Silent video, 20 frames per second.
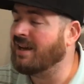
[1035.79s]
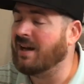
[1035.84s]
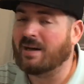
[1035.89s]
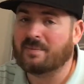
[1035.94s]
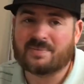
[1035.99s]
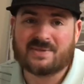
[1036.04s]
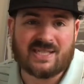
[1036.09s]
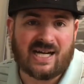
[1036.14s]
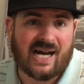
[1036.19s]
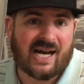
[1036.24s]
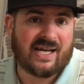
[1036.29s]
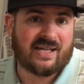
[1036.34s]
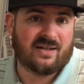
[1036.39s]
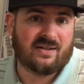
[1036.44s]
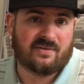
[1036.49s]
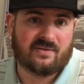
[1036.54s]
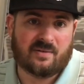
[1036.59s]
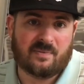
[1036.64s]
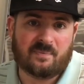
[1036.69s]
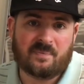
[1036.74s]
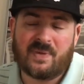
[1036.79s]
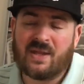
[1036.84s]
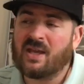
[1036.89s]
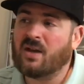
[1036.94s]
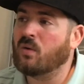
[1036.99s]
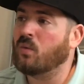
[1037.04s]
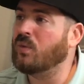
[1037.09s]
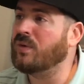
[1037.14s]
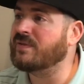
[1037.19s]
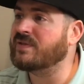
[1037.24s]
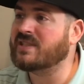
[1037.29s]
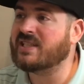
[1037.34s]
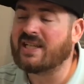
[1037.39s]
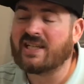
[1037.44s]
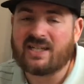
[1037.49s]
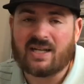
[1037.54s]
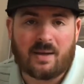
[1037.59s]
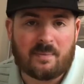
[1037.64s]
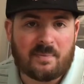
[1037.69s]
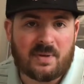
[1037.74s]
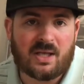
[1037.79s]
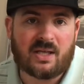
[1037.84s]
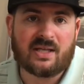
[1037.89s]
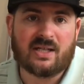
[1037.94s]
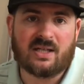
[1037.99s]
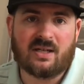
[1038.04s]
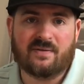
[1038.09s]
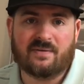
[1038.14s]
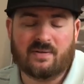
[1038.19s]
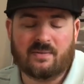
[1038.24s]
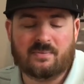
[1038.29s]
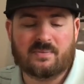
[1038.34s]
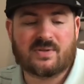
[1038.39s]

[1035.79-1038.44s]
I'm tired of them. We've seen a million of them.